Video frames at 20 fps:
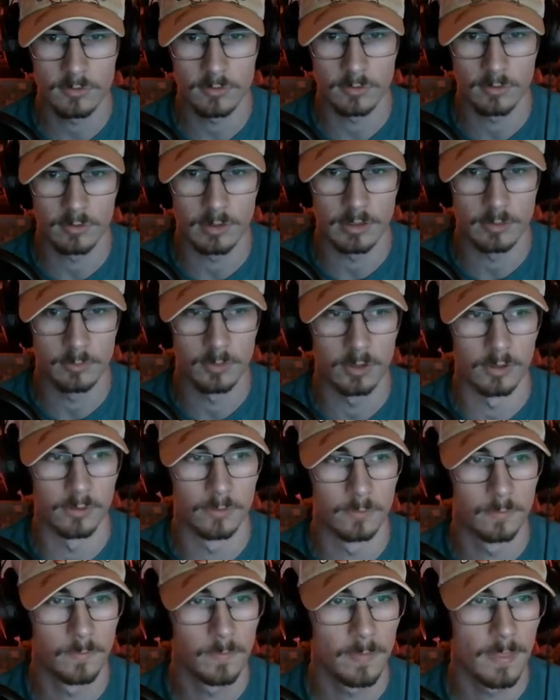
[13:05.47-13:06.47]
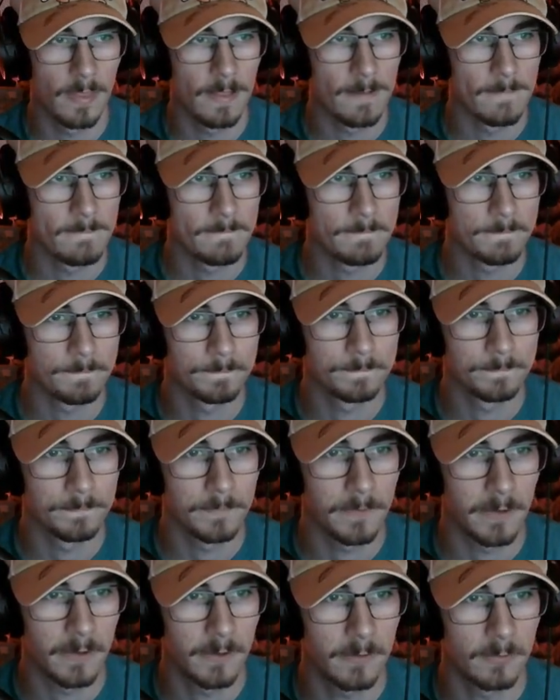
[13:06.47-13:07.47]
great, bro.
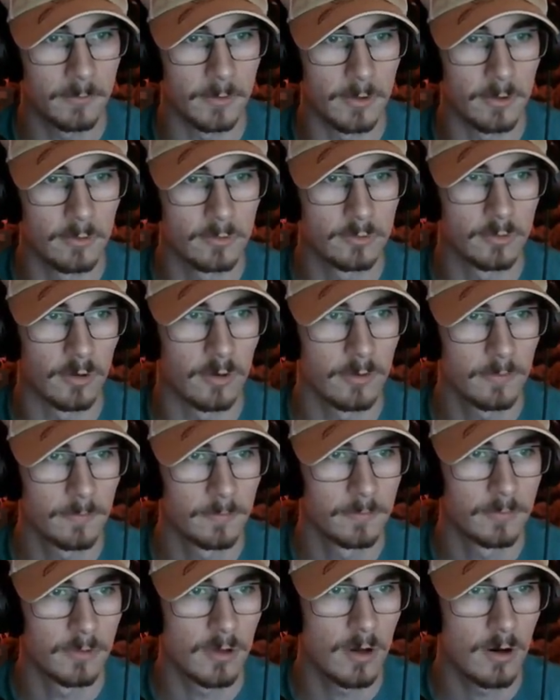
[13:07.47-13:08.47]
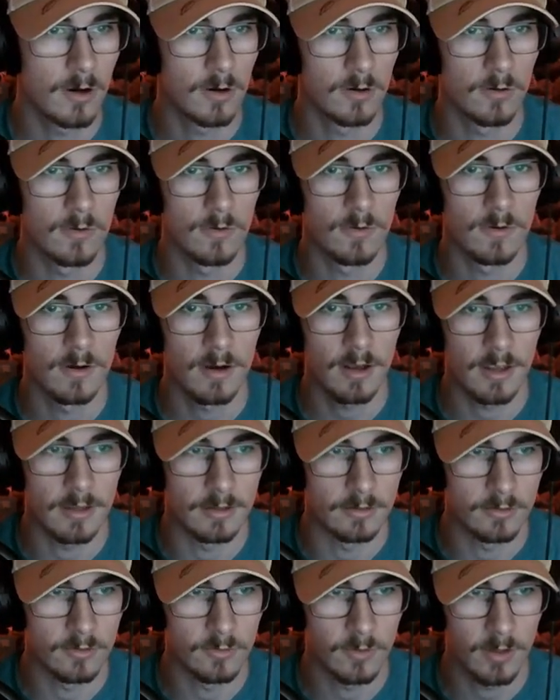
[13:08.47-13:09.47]
Here we go, start.
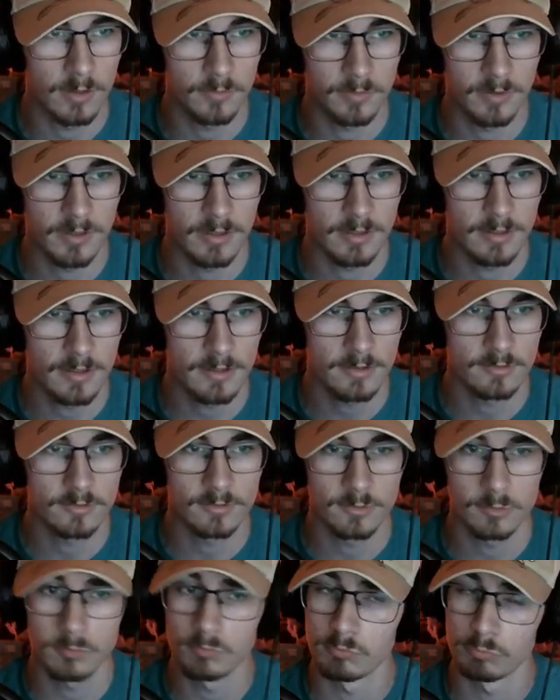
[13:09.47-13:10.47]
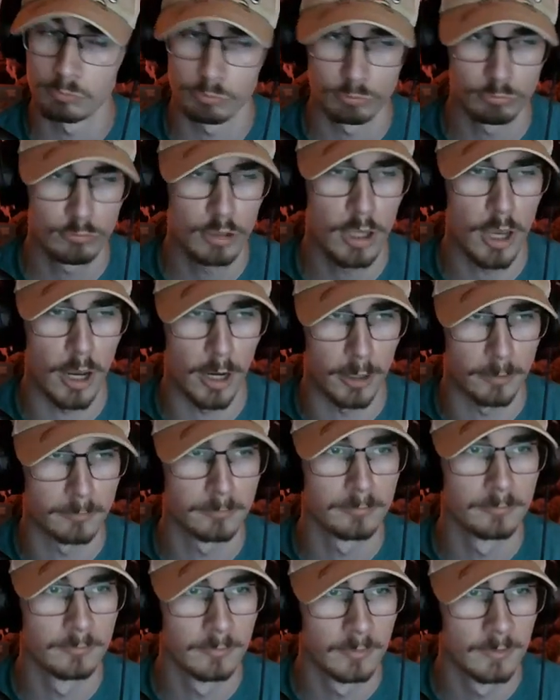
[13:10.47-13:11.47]
Alright, do I play this? Yeah.
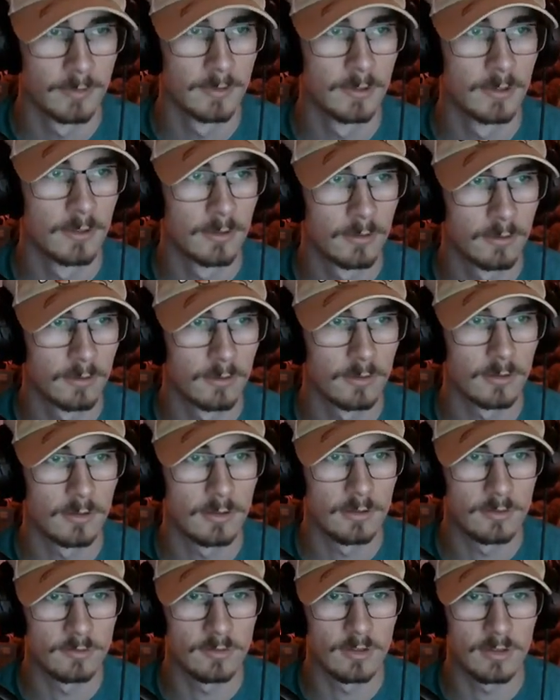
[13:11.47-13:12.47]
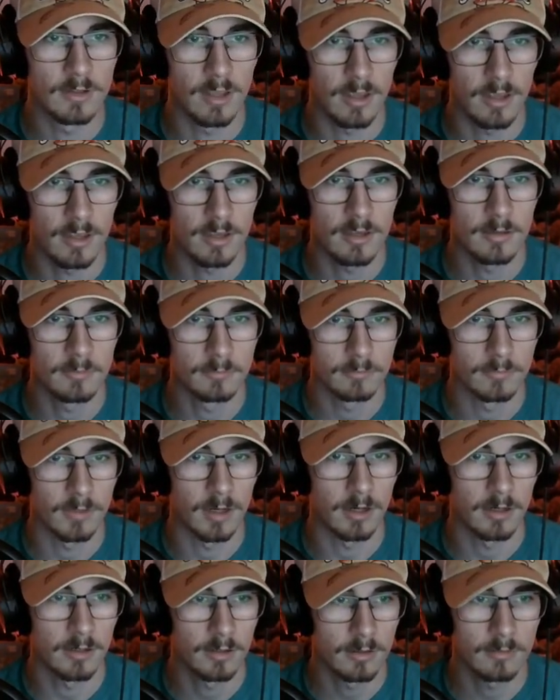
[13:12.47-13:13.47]
Is the game
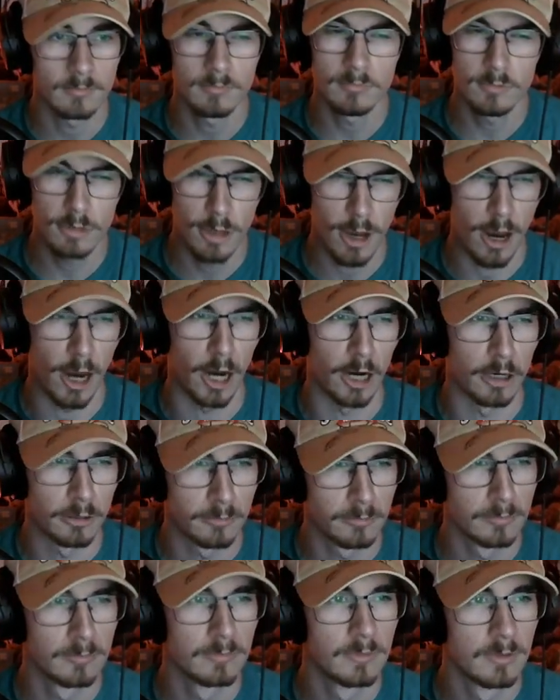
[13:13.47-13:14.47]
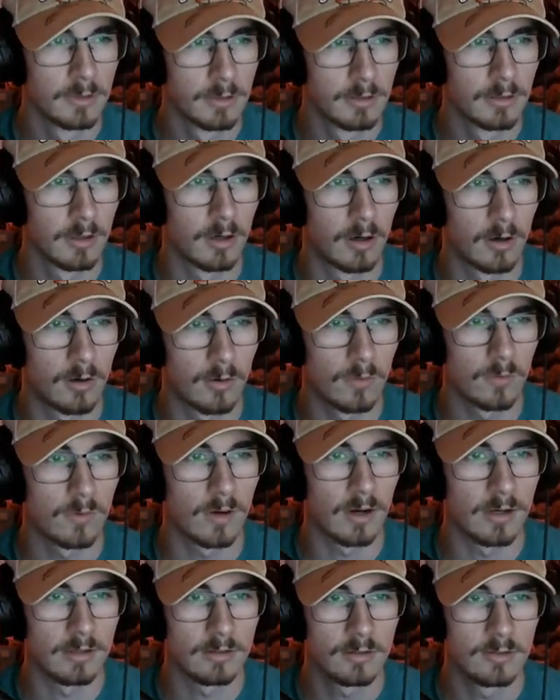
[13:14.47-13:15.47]
higher than? Yeah.
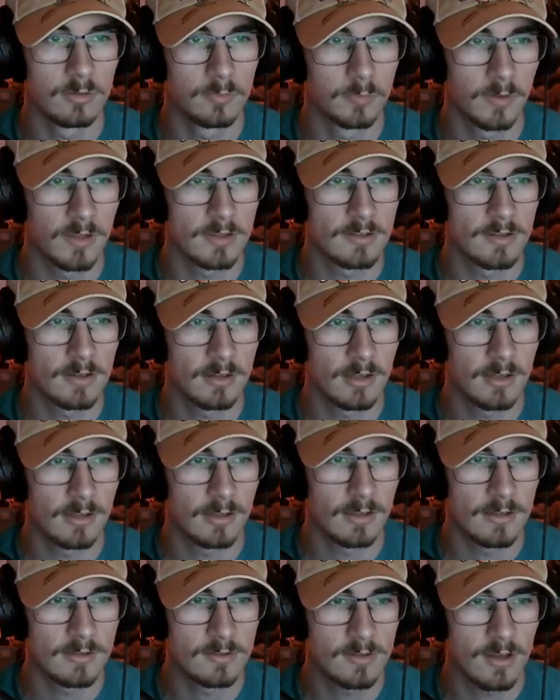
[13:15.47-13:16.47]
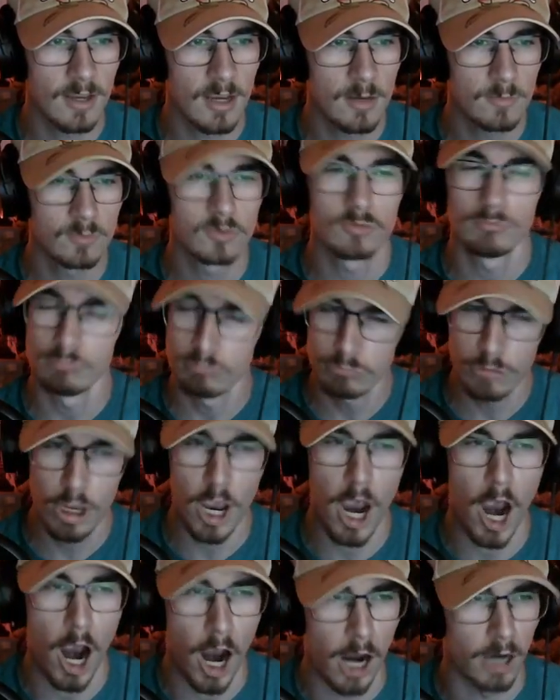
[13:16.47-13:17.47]
Alright, do you play any of these games? Yeah.
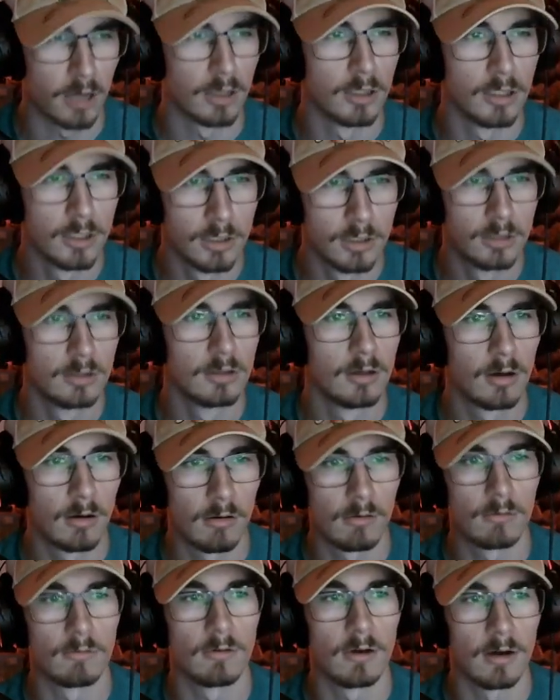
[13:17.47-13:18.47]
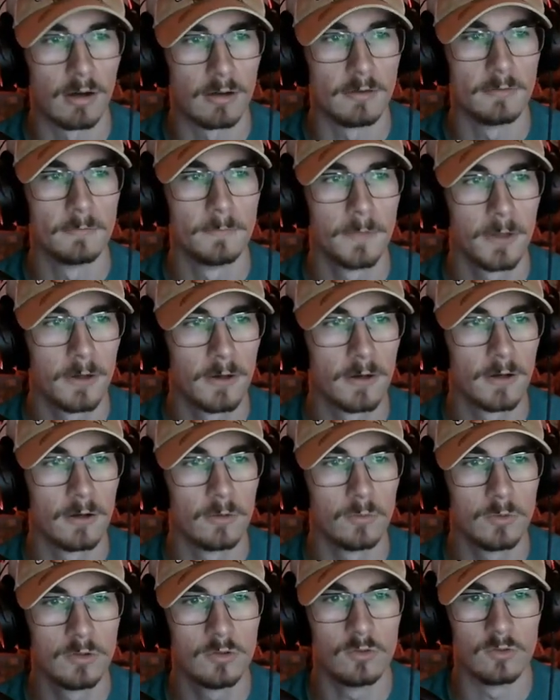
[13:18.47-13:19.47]
Alright,
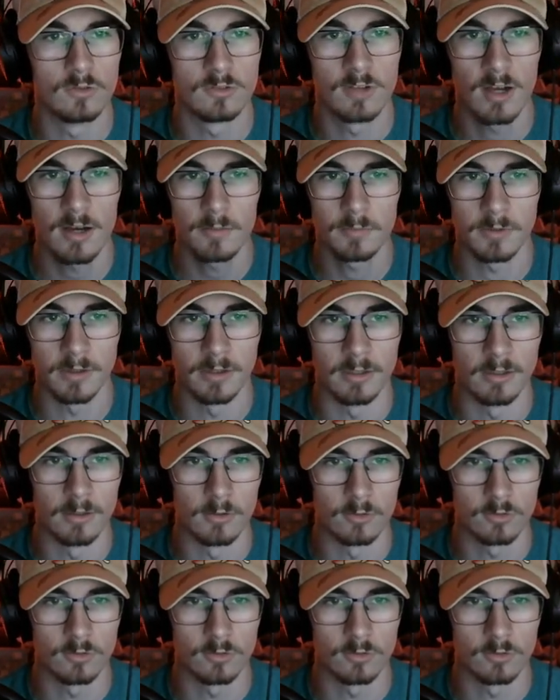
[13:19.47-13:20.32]
would you stop playing those